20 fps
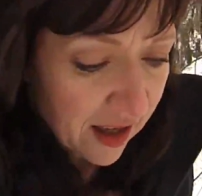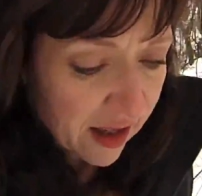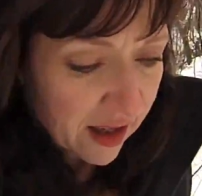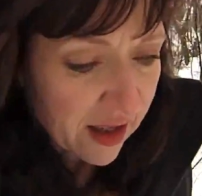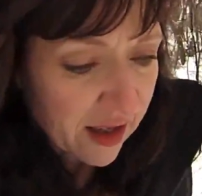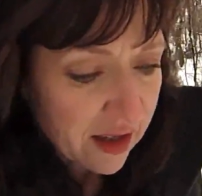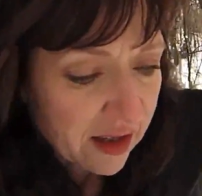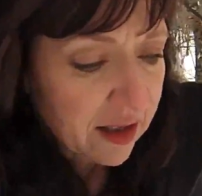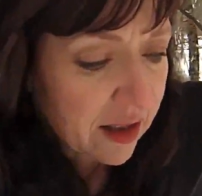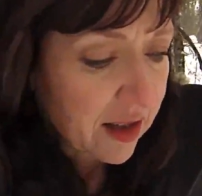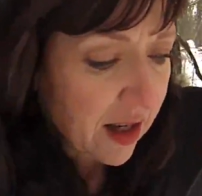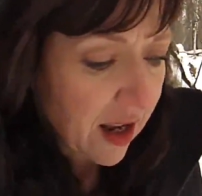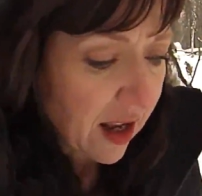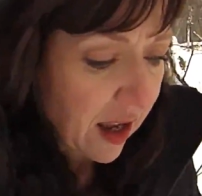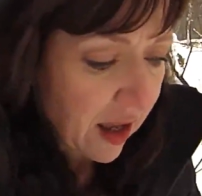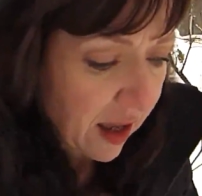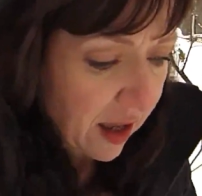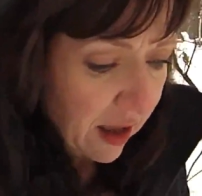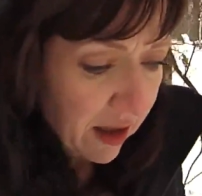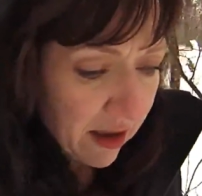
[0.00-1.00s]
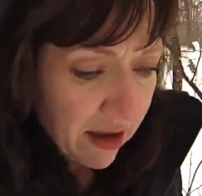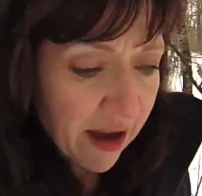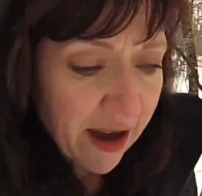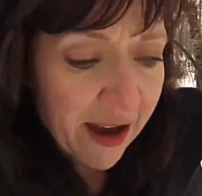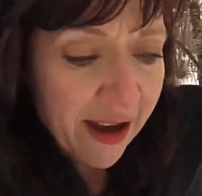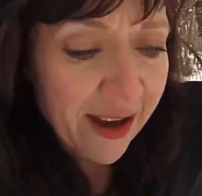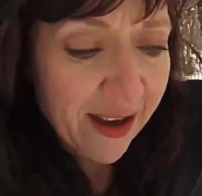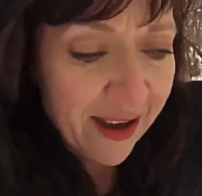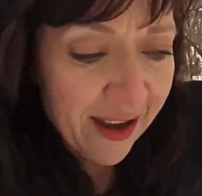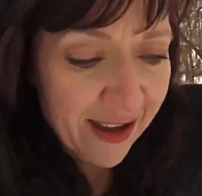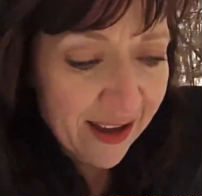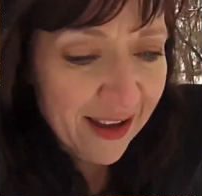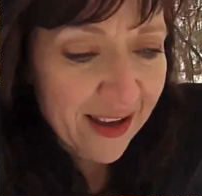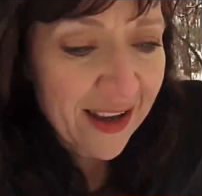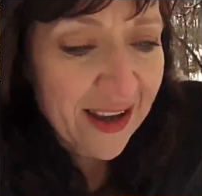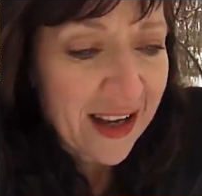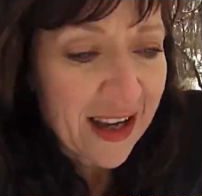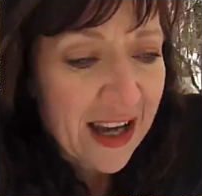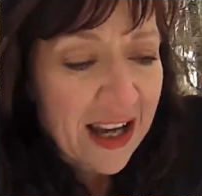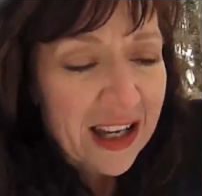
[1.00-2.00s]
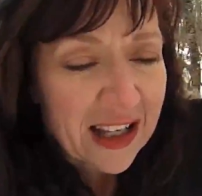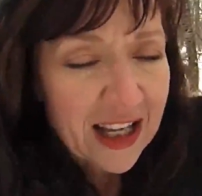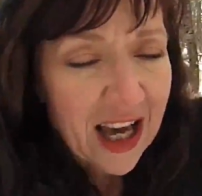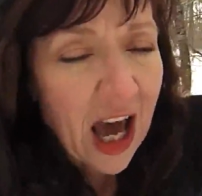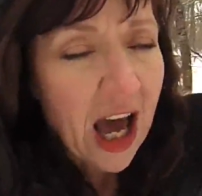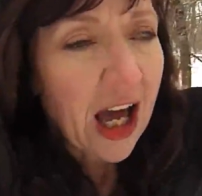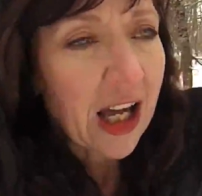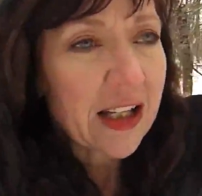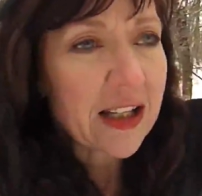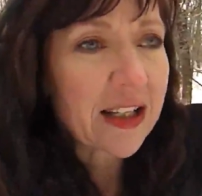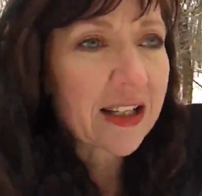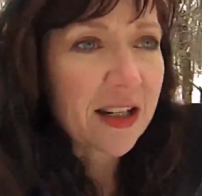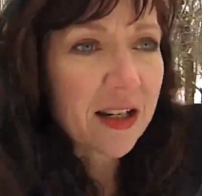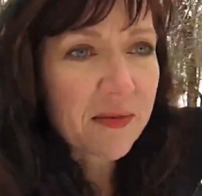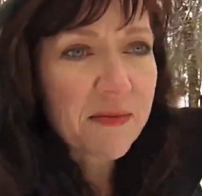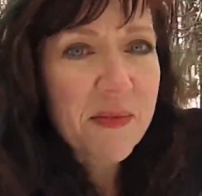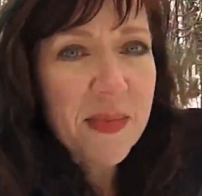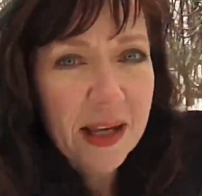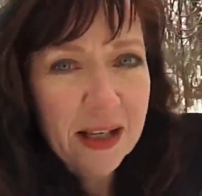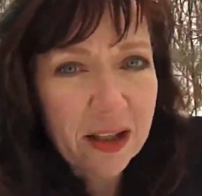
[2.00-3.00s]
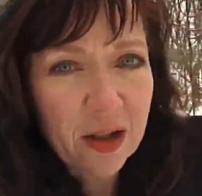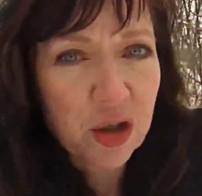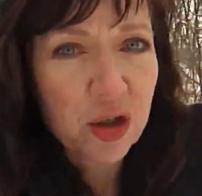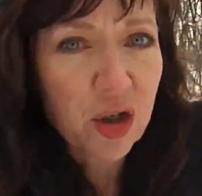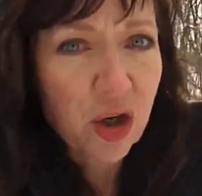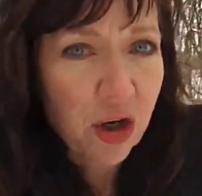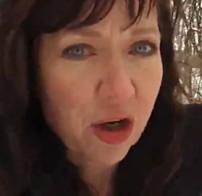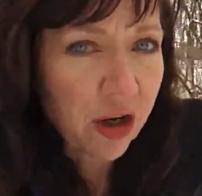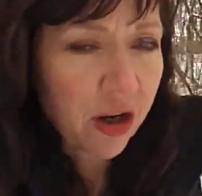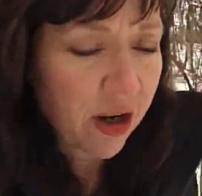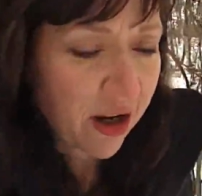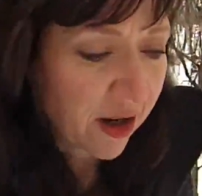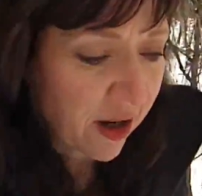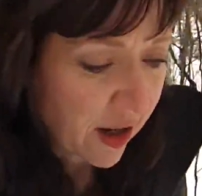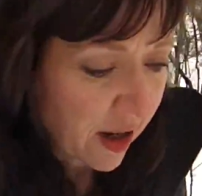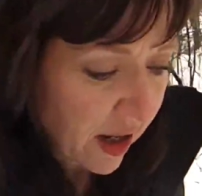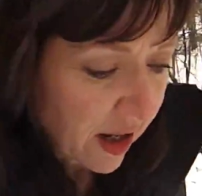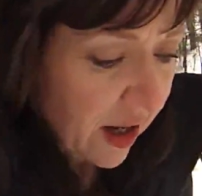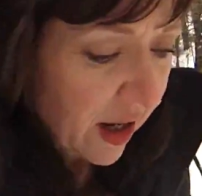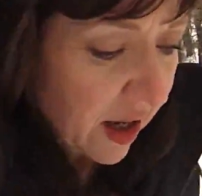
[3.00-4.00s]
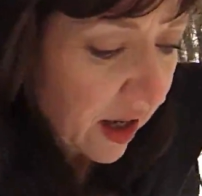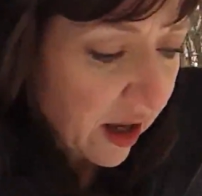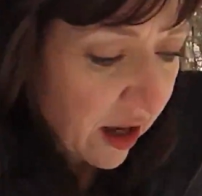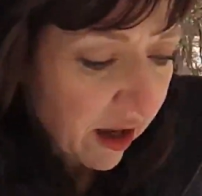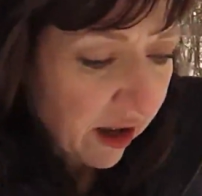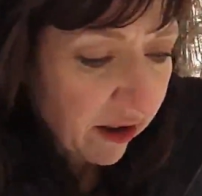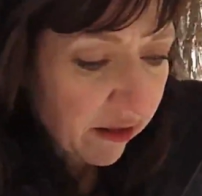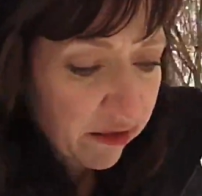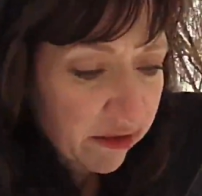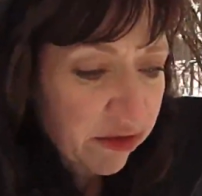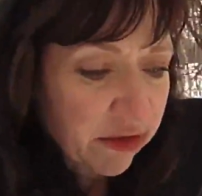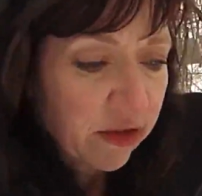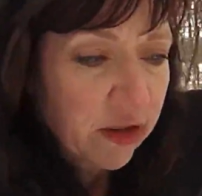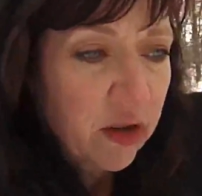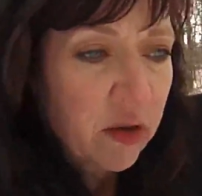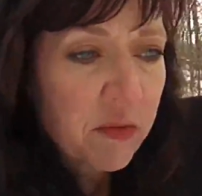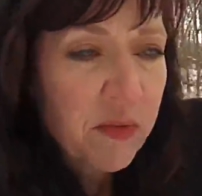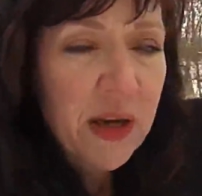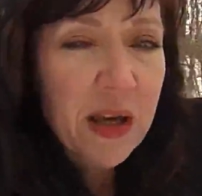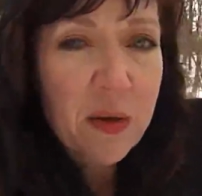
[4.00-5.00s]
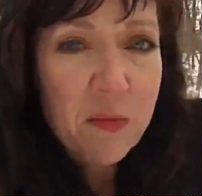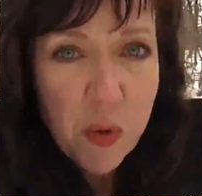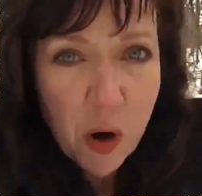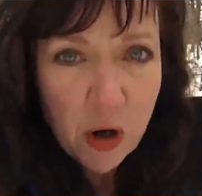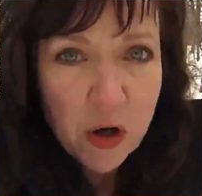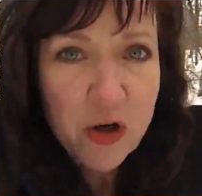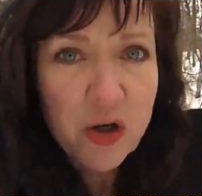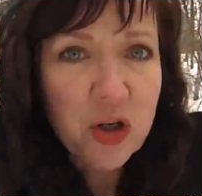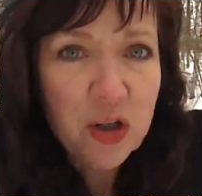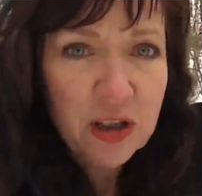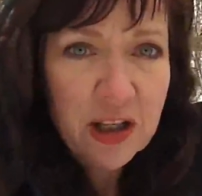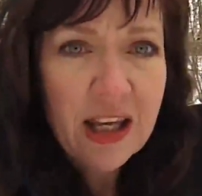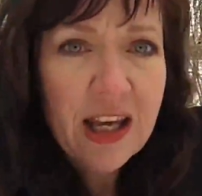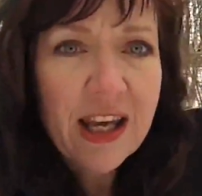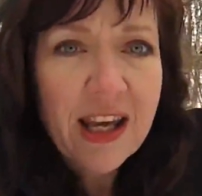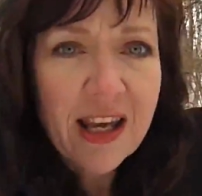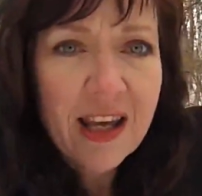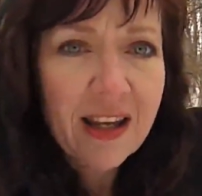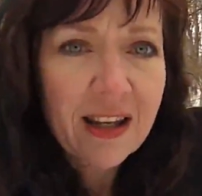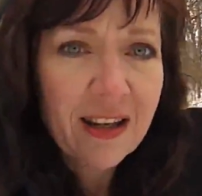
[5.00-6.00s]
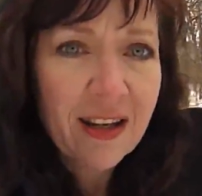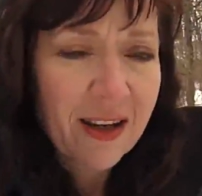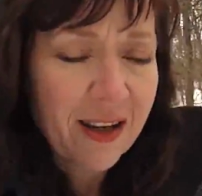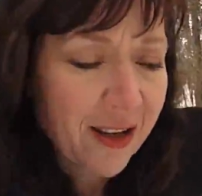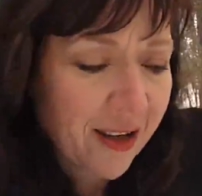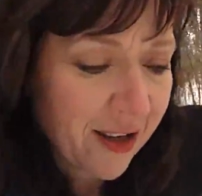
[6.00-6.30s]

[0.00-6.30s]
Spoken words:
is a constant mixture of being partially in,